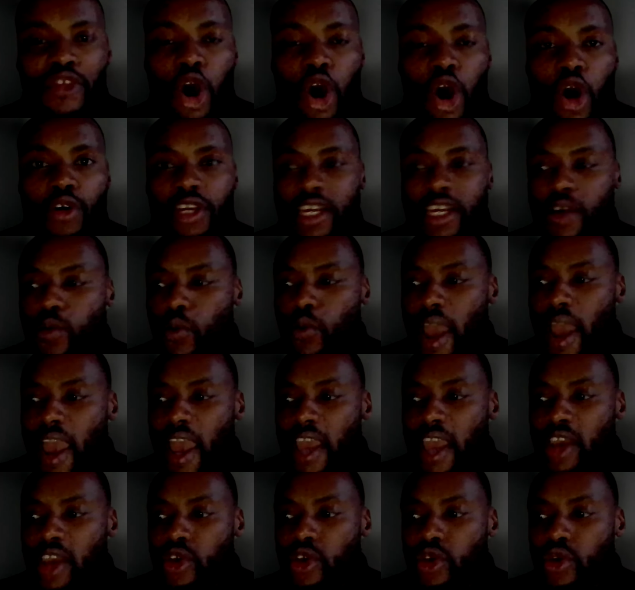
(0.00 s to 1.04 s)
the only
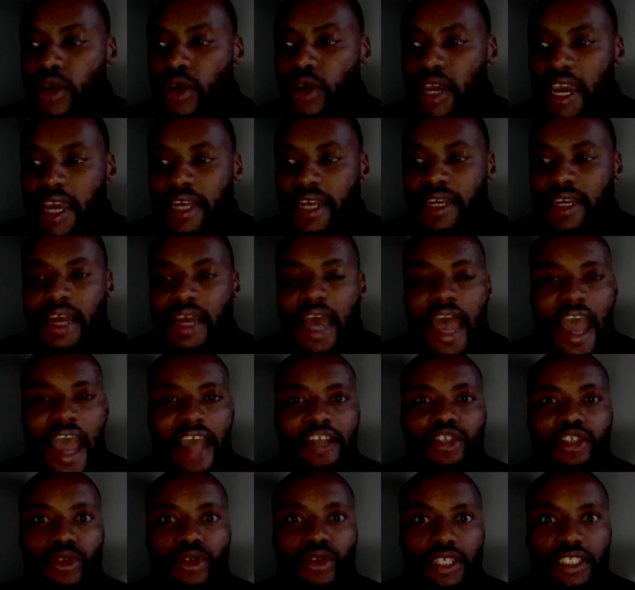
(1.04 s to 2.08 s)
way you can
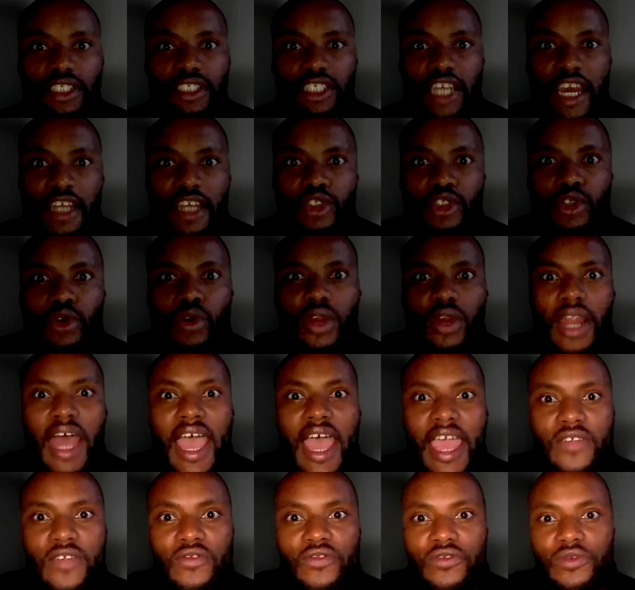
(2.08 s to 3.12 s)
actually change your
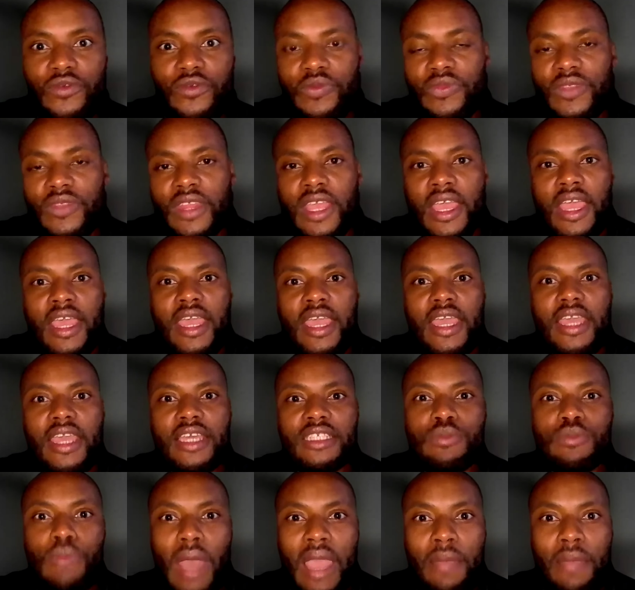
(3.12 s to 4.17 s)
life
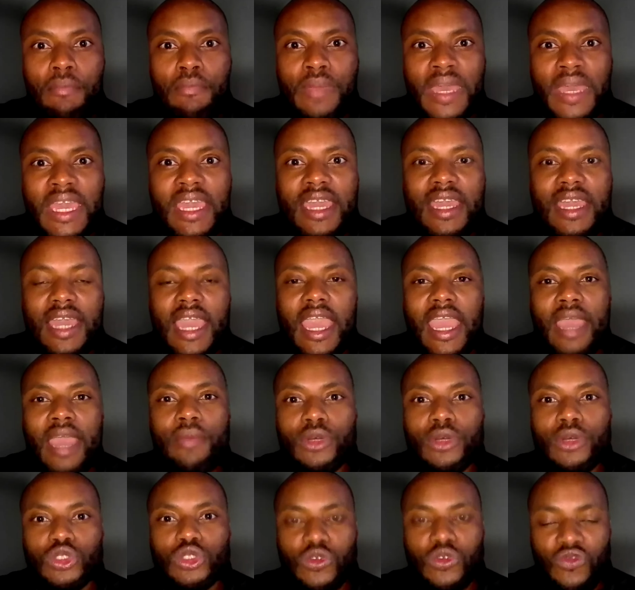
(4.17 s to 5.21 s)
is by being
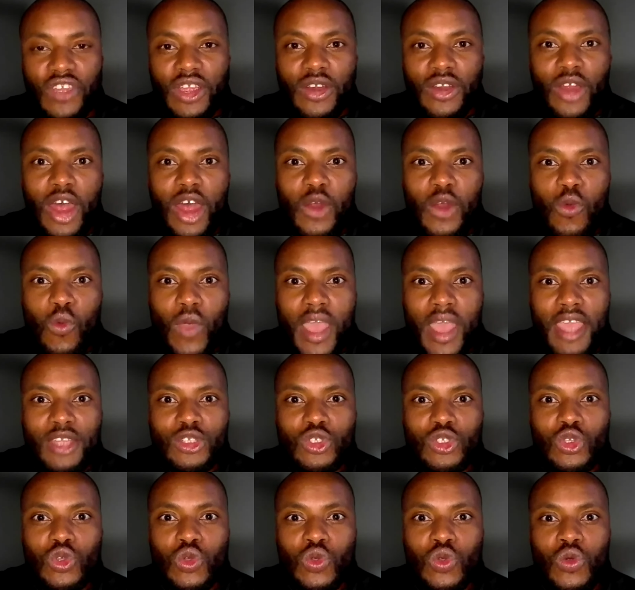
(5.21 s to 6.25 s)
able to figure out a way
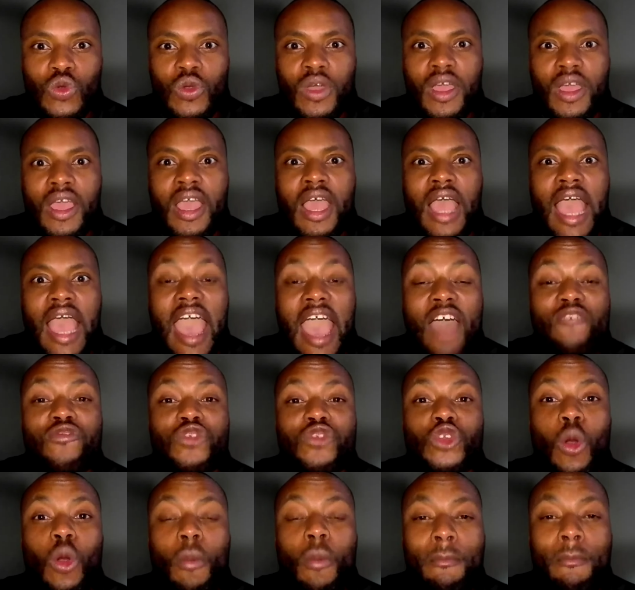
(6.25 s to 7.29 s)
to have
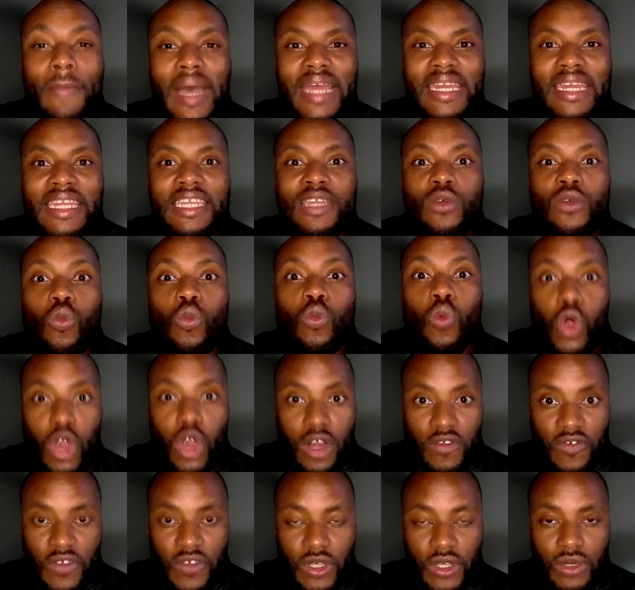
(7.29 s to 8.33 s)
your money
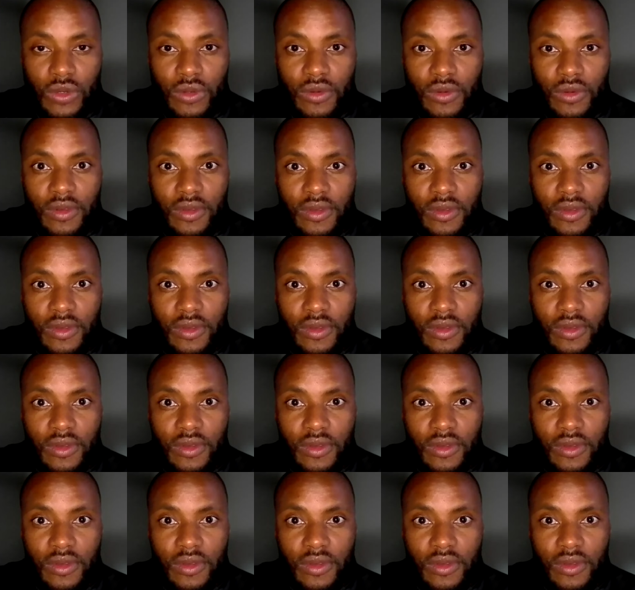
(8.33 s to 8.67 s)
work for you,